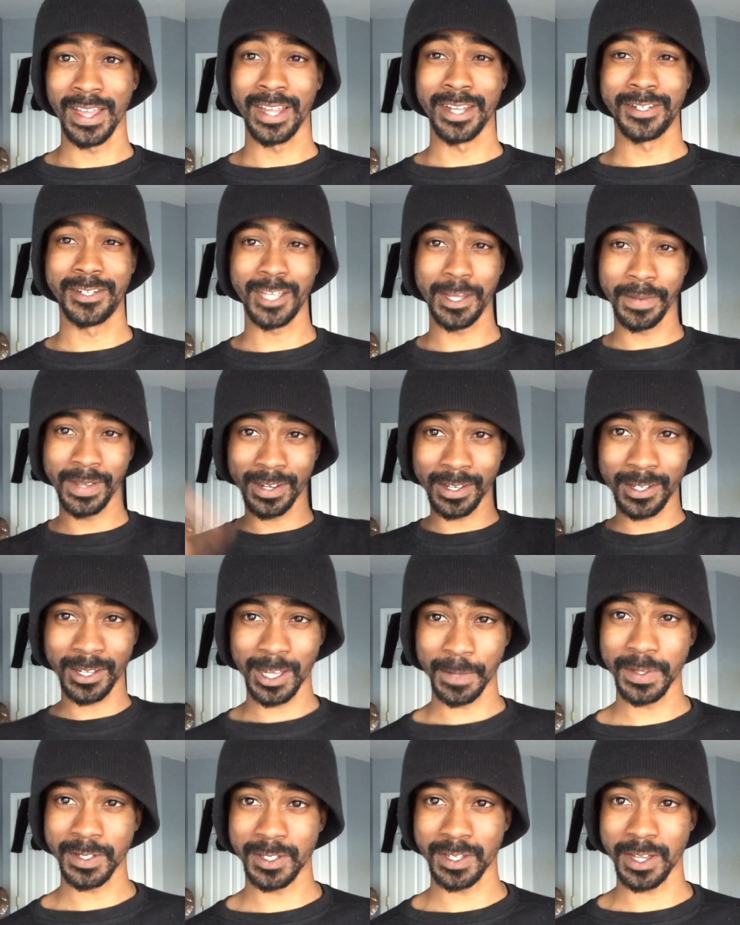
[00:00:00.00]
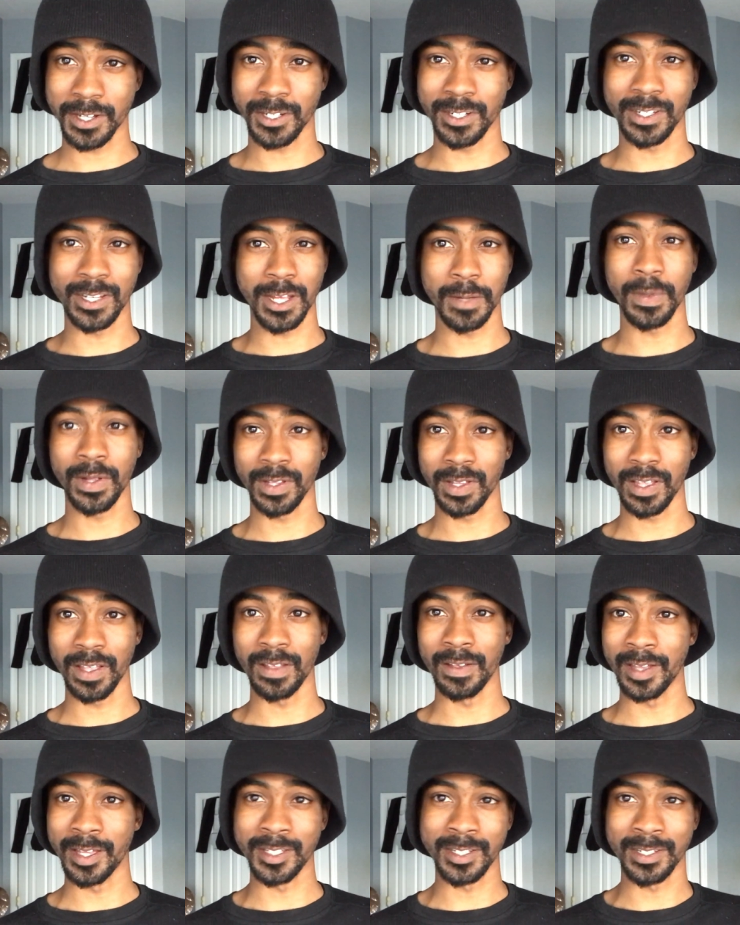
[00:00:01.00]
Tell me in the comment section down
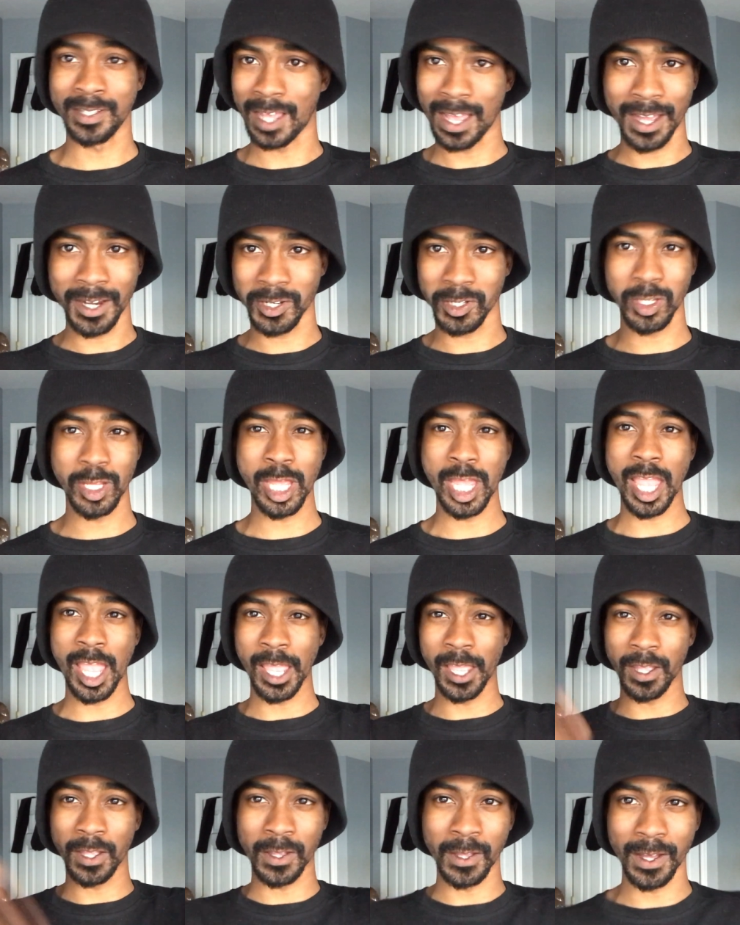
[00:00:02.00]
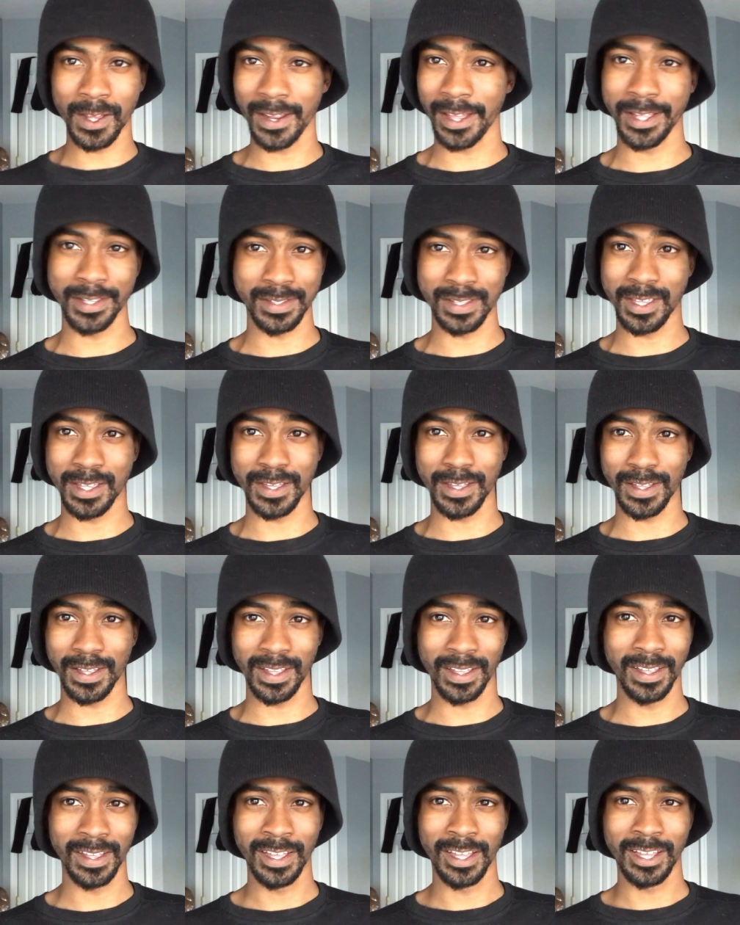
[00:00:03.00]
below, is it actually a good
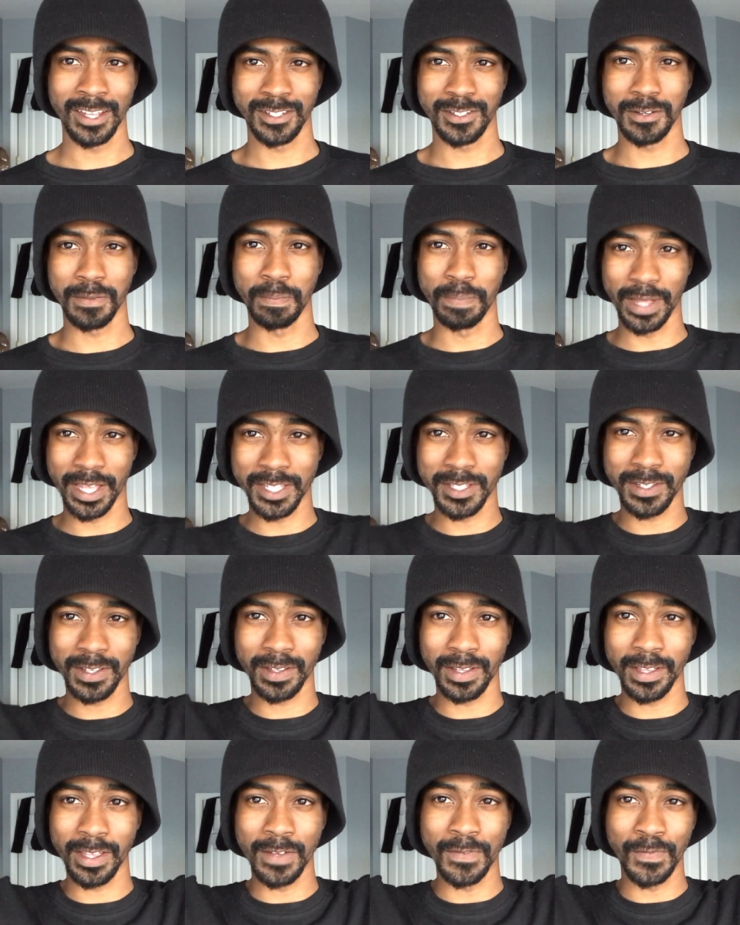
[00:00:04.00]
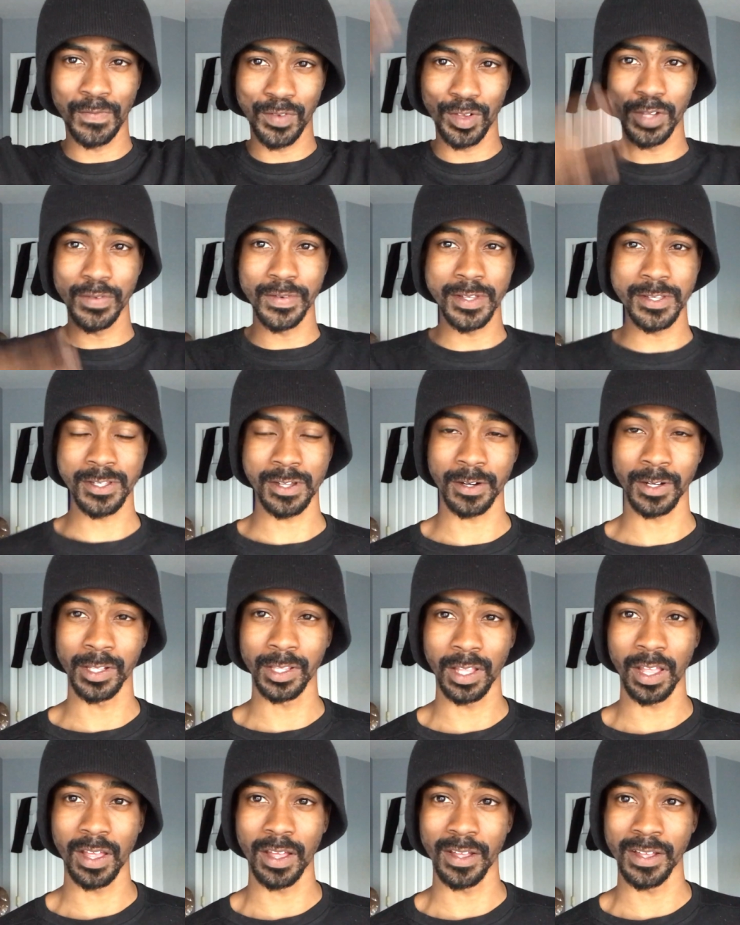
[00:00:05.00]
idea to basically influence our
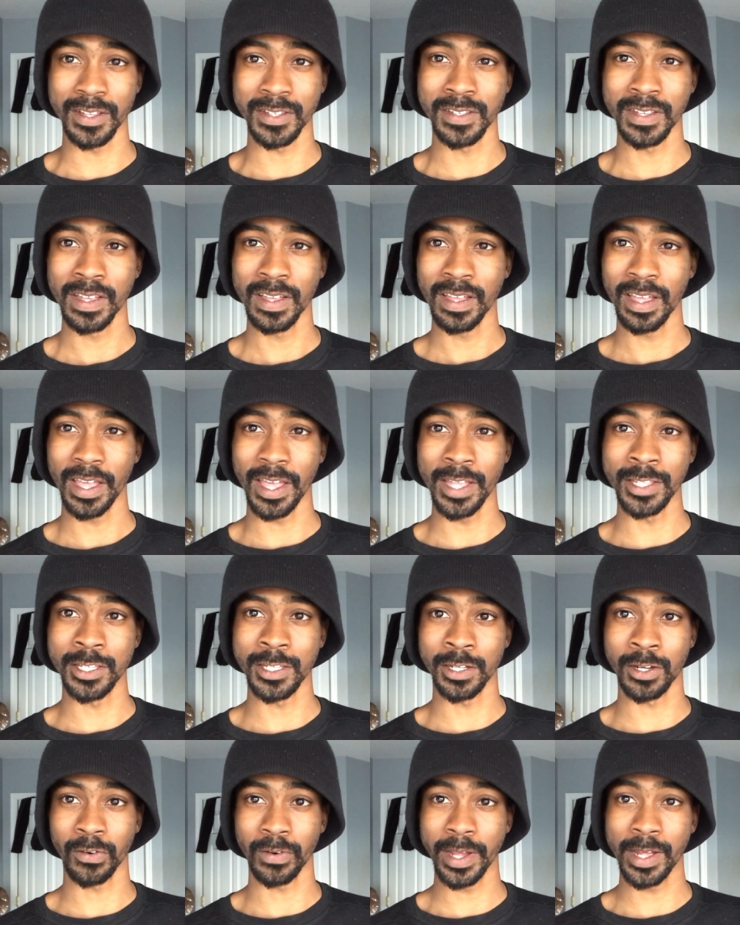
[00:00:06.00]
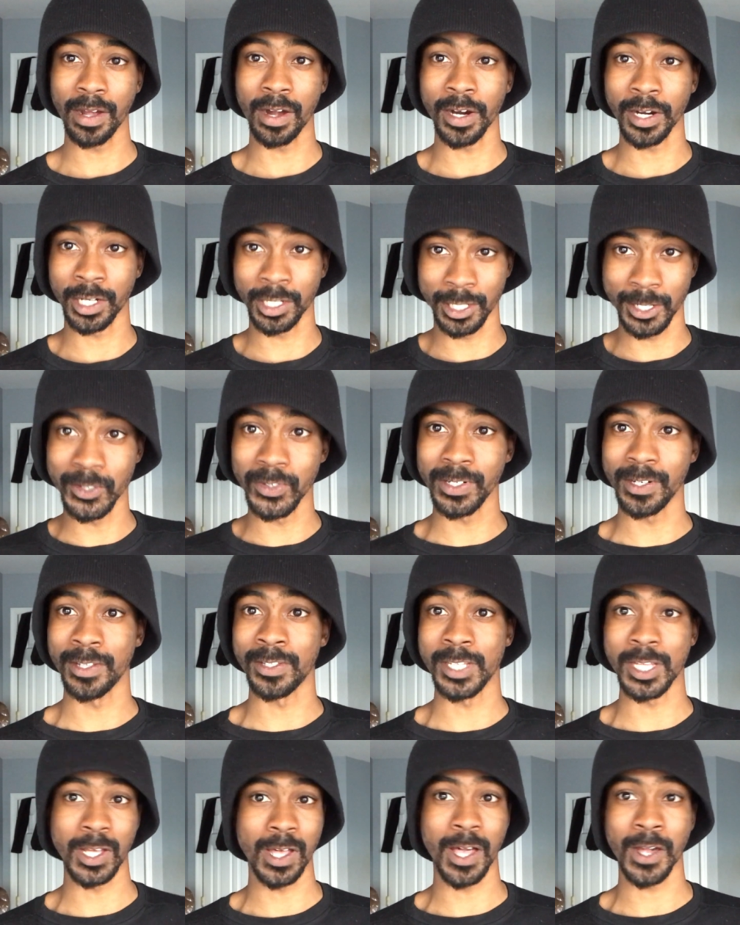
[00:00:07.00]
laws and to create our country in a
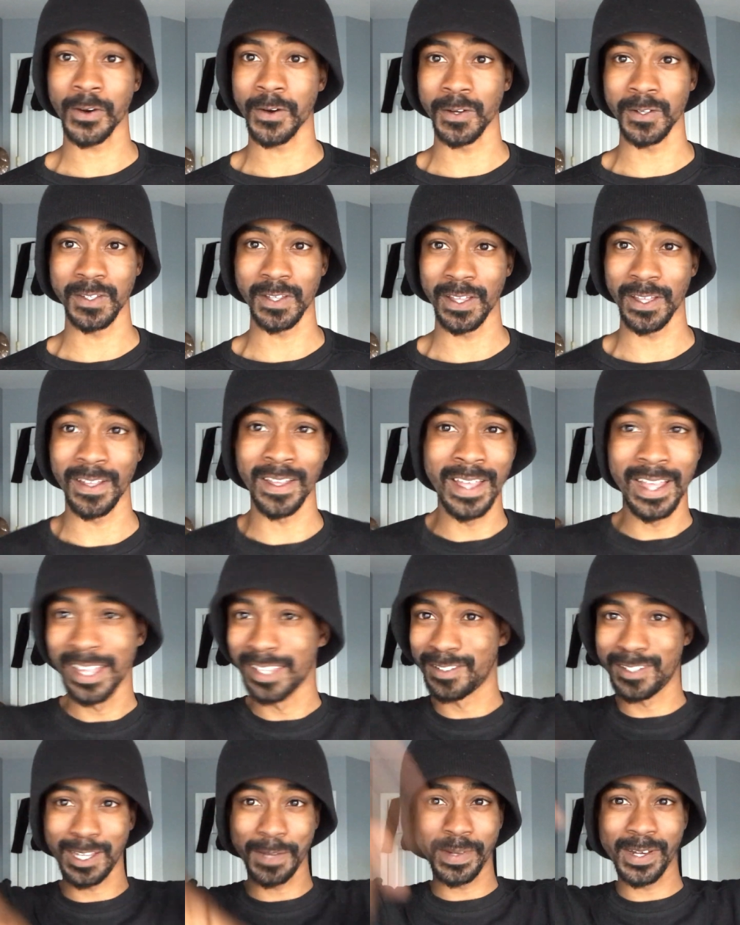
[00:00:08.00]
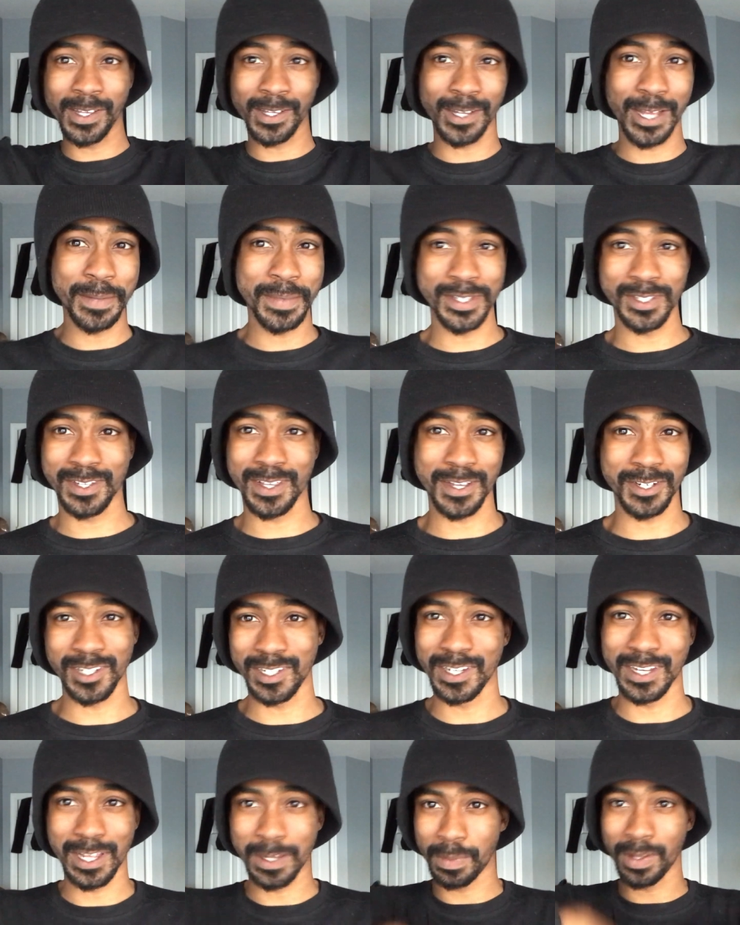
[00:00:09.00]
theocracy? Tell me in the comment
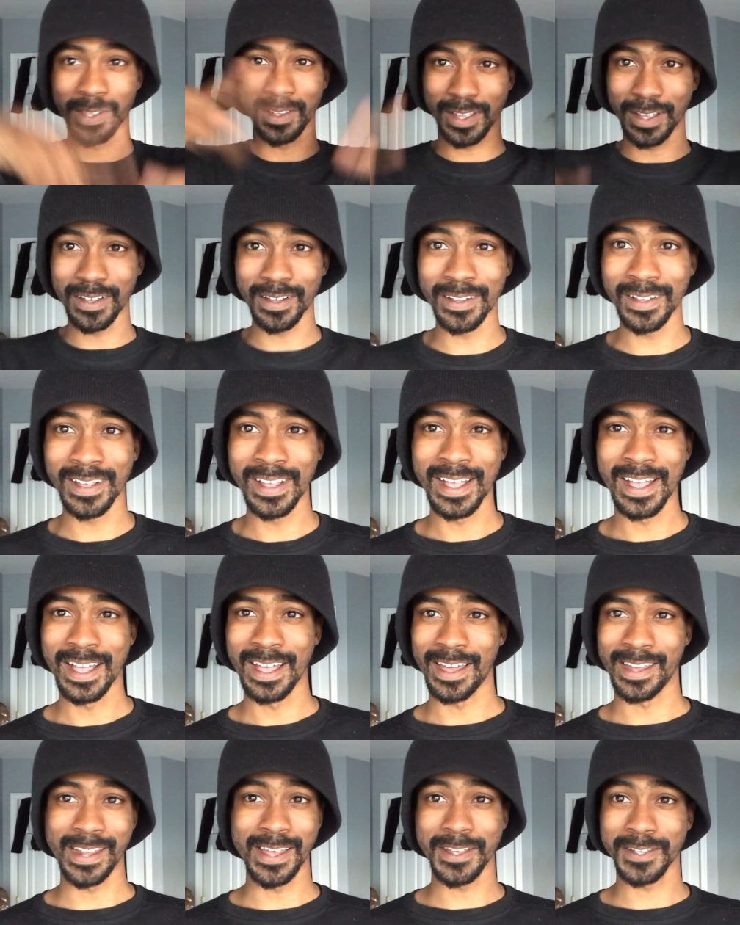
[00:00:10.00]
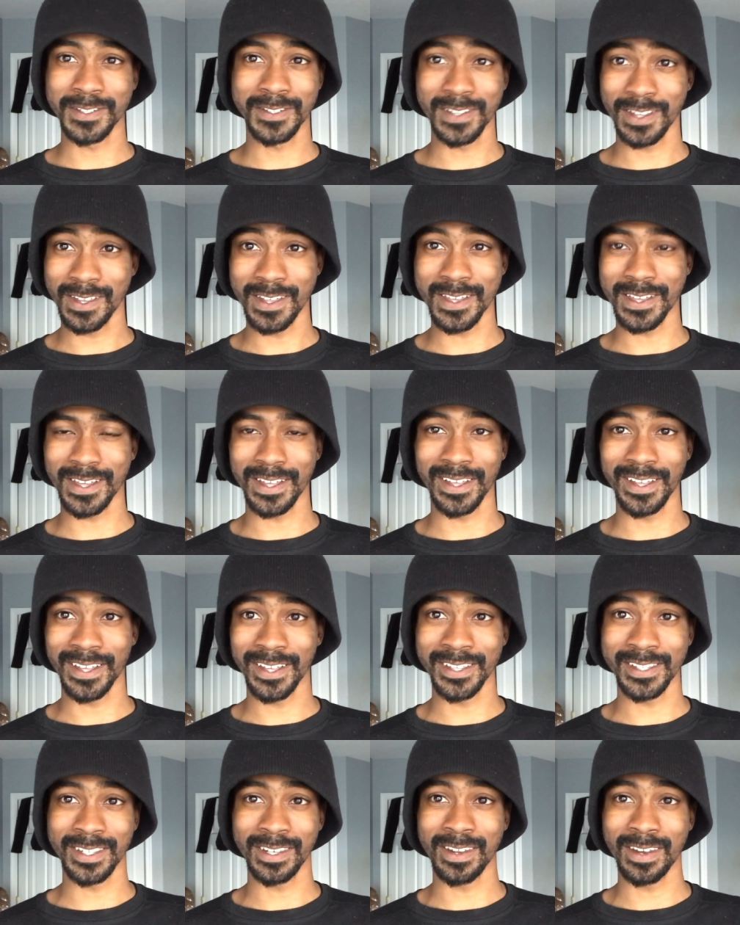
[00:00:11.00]
section down below, and I'll see you
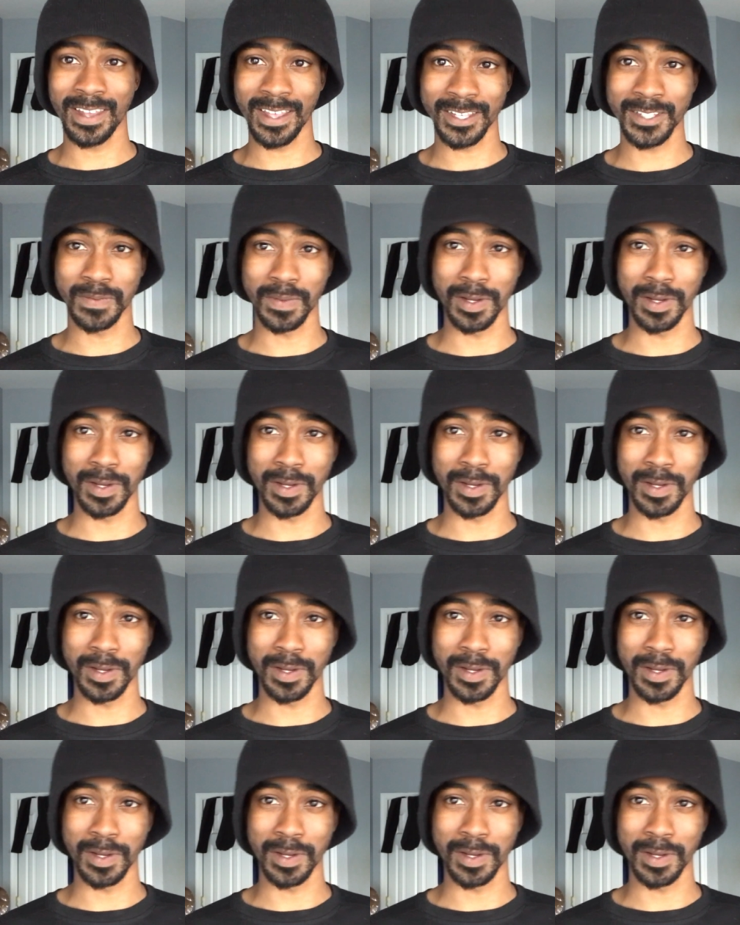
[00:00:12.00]
guys in the next